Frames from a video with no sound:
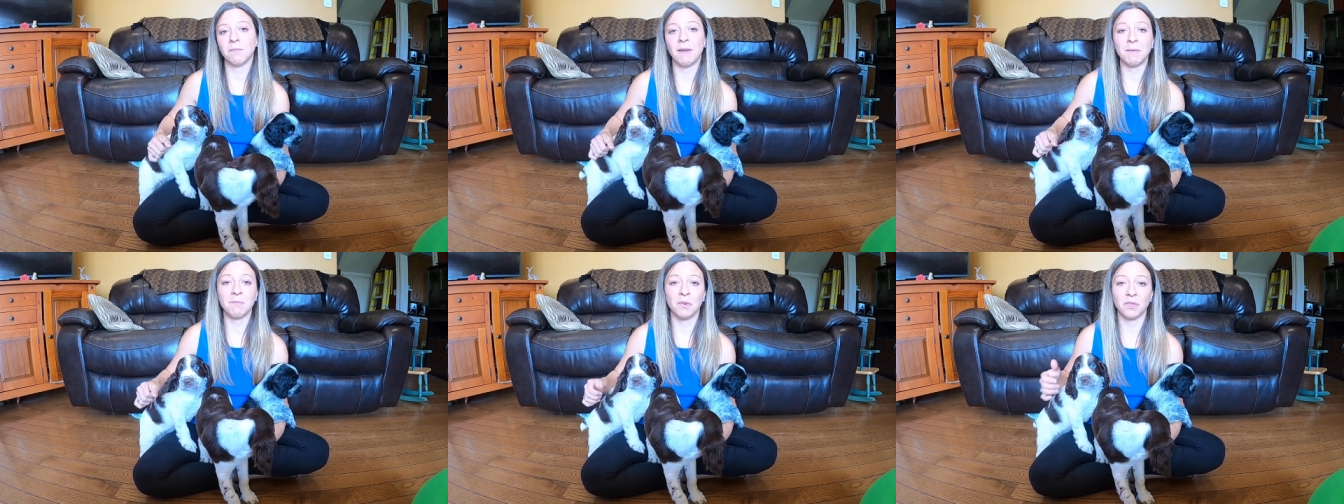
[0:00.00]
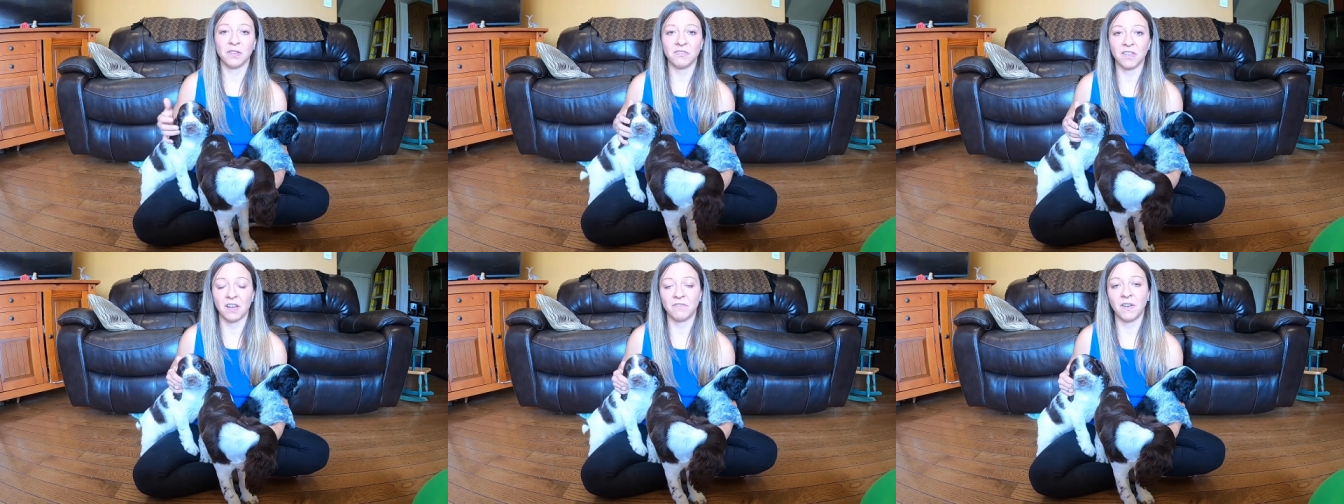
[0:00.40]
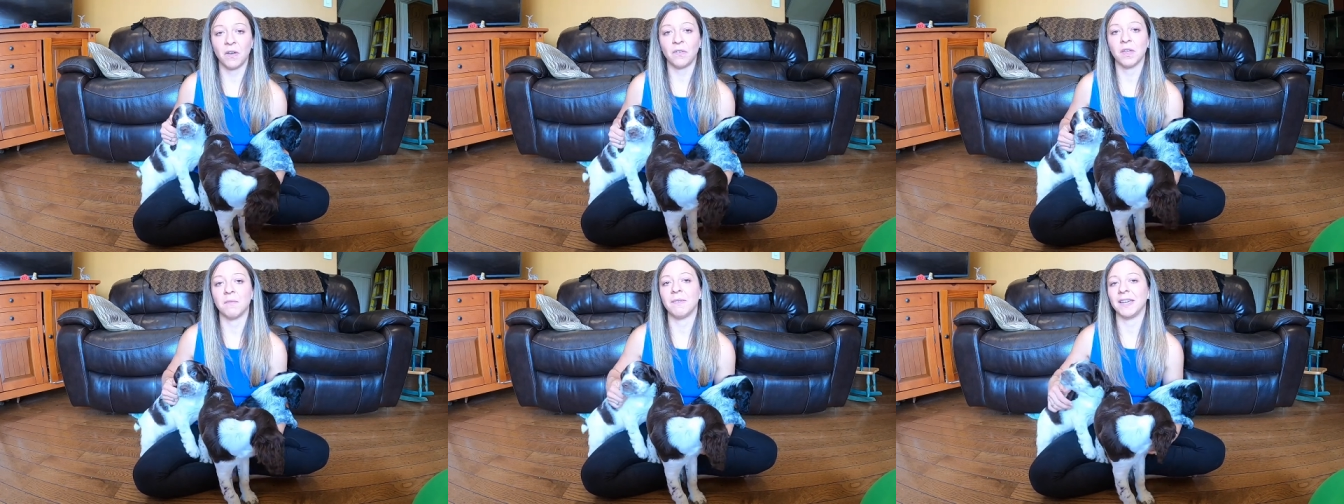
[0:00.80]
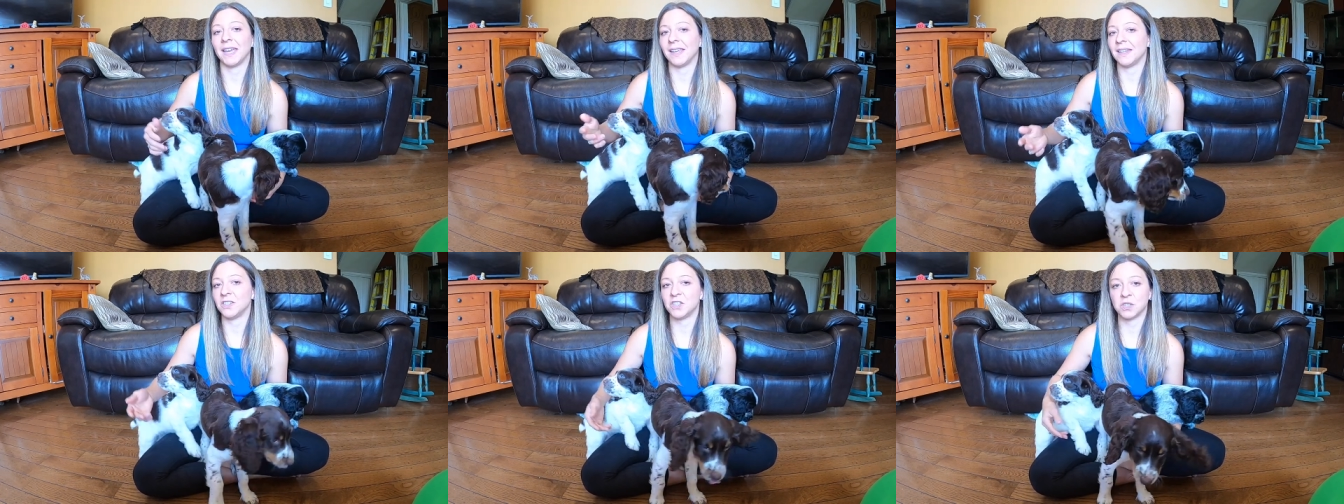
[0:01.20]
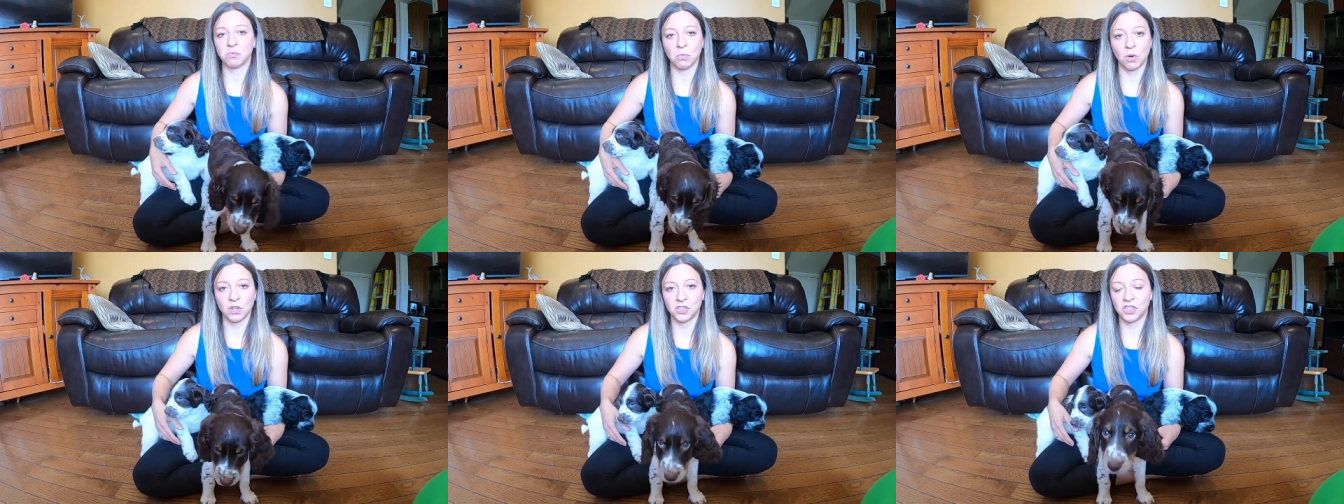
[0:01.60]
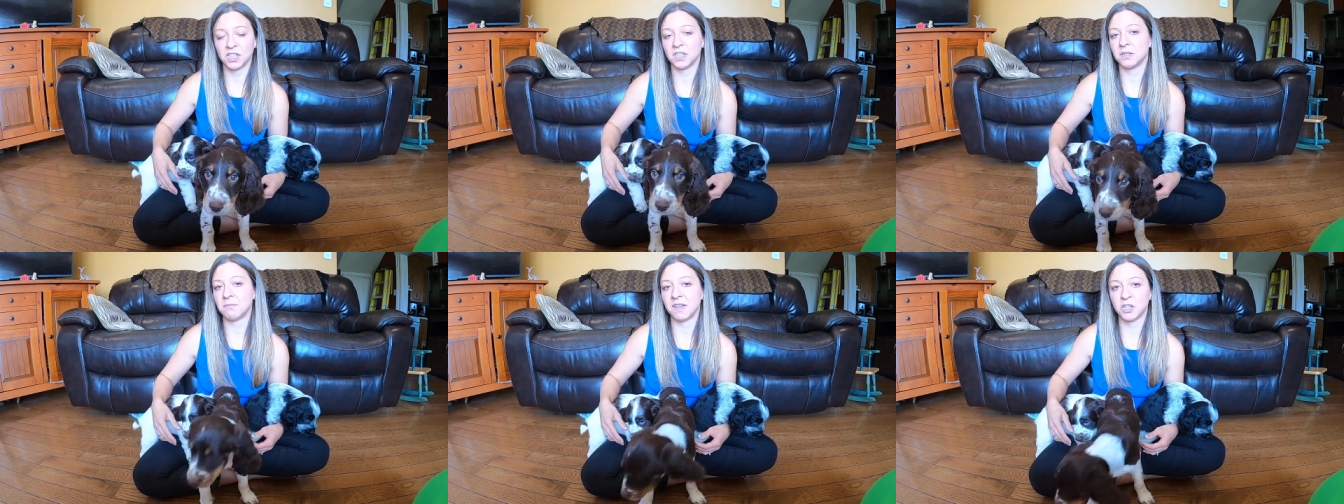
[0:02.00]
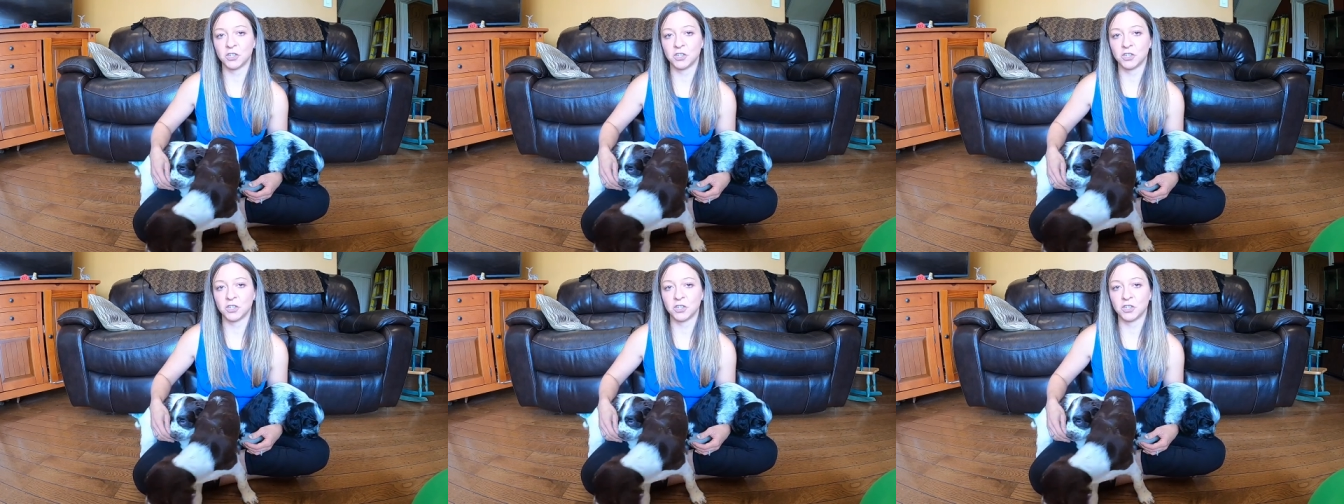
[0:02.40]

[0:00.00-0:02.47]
they might pull the fluff out them. Again, it's just watching to